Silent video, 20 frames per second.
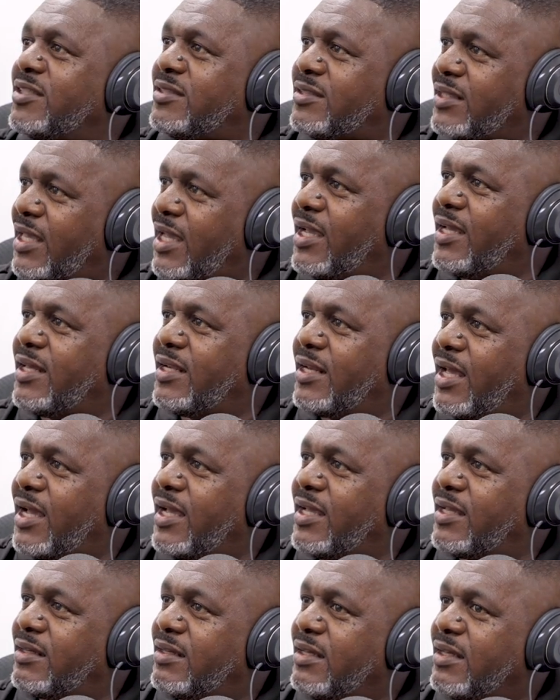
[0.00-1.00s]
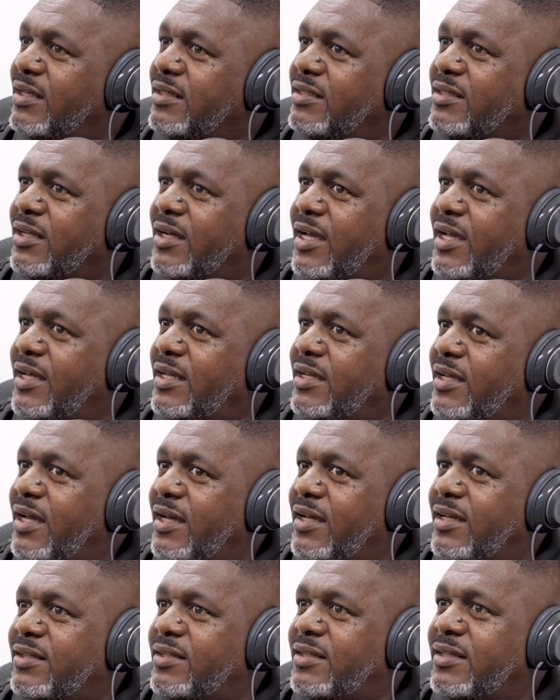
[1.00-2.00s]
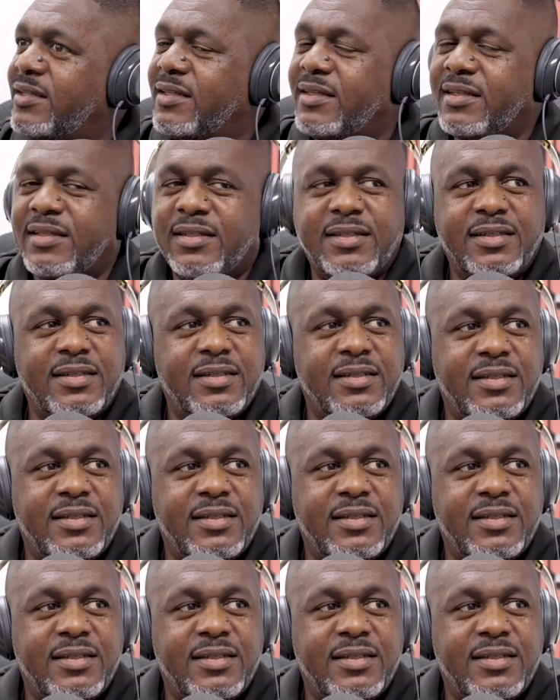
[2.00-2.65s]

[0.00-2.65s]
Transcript: I'm just saying, like, because most Crips won't